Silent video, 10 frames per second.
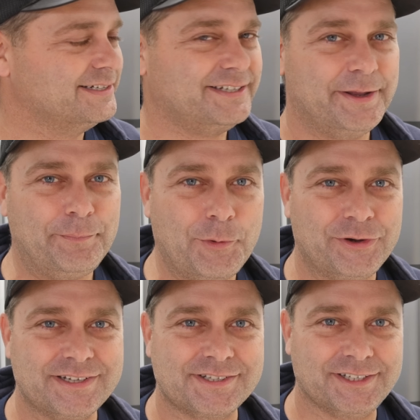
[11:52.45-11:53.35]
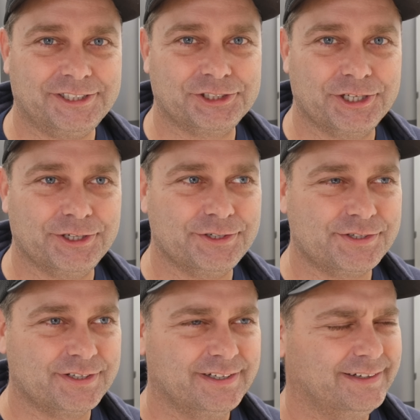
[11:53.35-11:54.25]
10.6
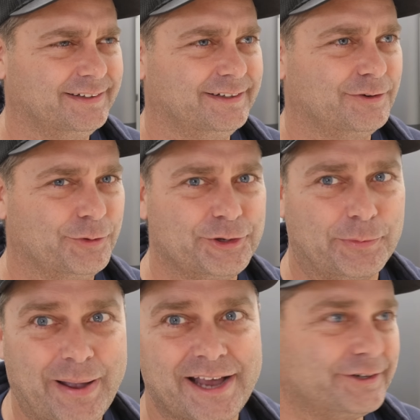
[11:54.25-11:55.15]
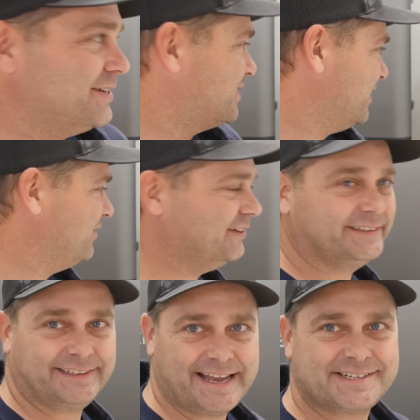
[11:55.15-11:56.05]
years, will your batteries
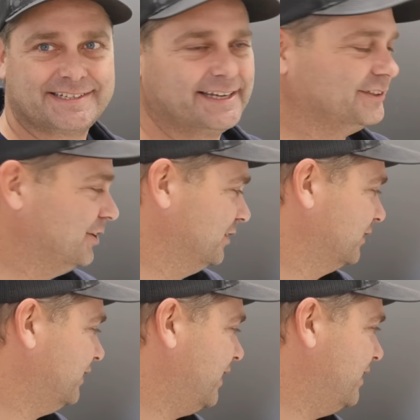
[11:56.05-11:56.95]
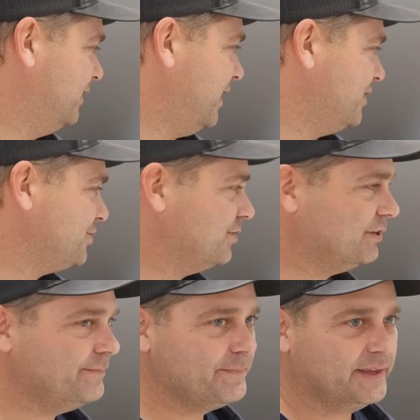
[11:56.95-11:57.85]
even last that long? And the
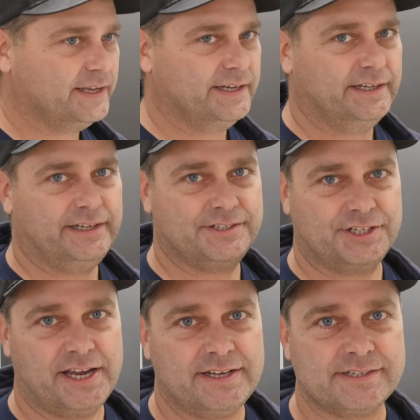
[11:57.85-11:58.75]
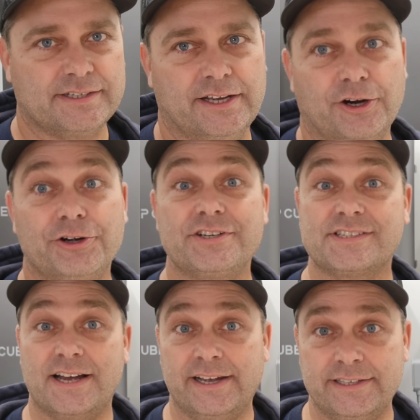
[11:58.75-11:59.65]
answer is yes, they are
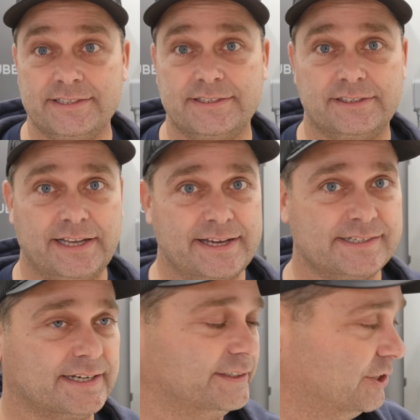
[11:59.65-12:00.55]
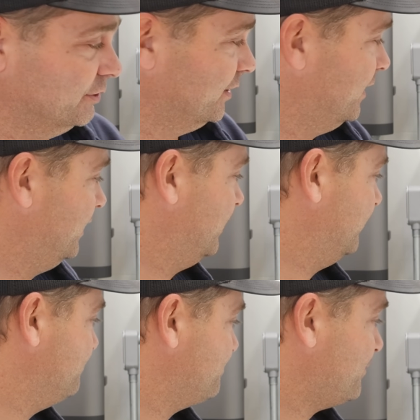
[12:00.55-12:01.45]
designed to last that long. The